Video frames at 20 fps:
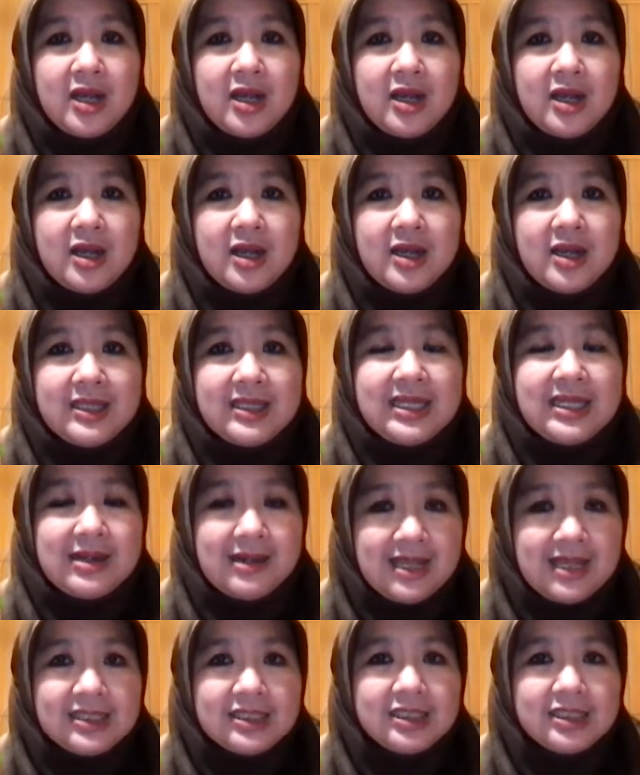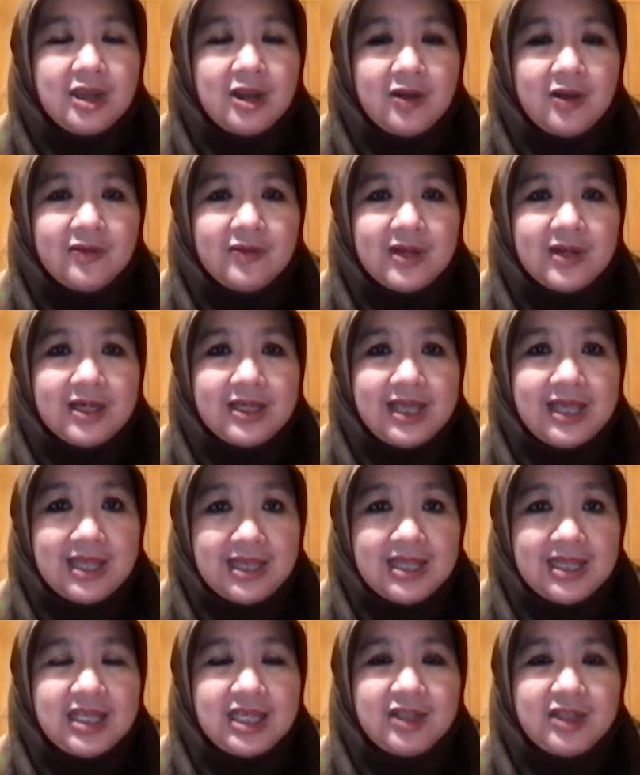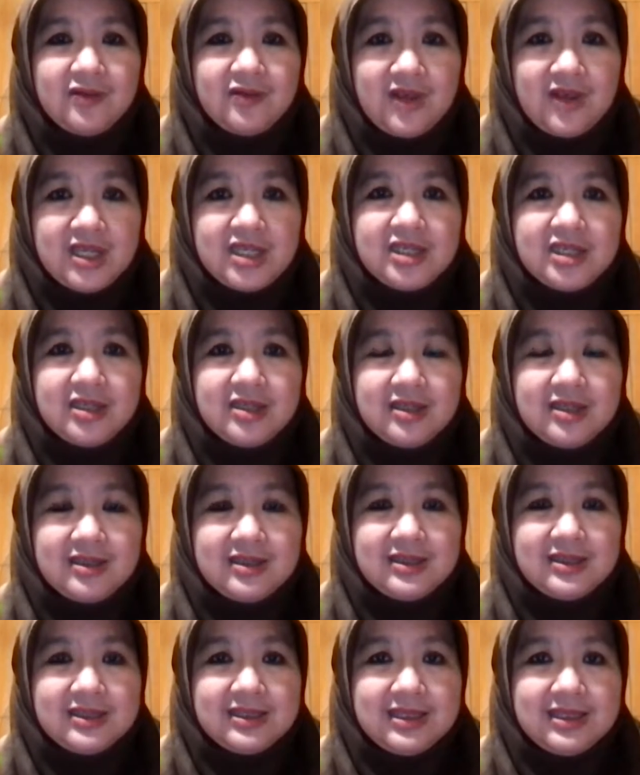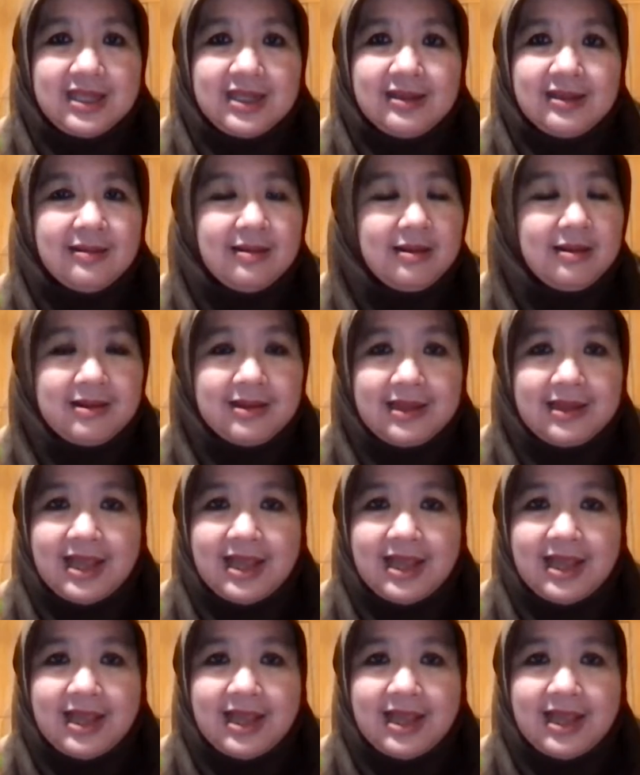the risk of getting infection is still